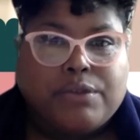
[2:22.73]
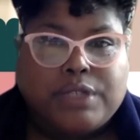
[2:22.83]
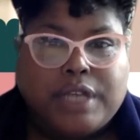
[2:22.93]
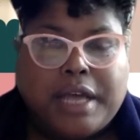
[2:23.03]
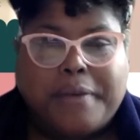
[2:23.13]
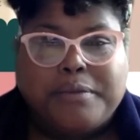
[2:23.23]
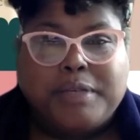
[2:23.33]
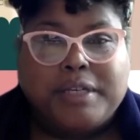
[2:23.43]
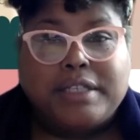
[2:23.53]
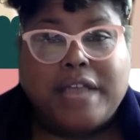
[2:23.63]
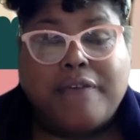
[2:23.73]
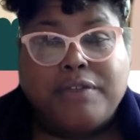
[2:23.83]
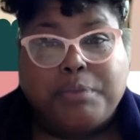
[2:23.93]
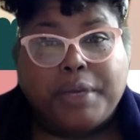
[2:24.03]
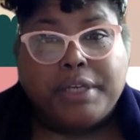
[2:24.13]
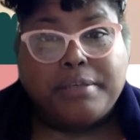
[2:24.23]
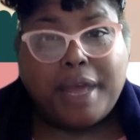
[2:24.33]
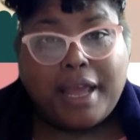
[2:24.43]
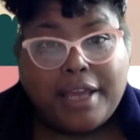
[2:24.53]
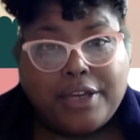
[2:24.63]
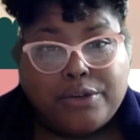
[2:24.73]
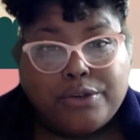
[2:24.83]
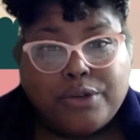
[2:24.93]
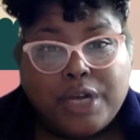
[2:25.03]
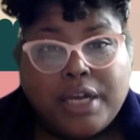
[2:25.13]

times because I've sprained my ankle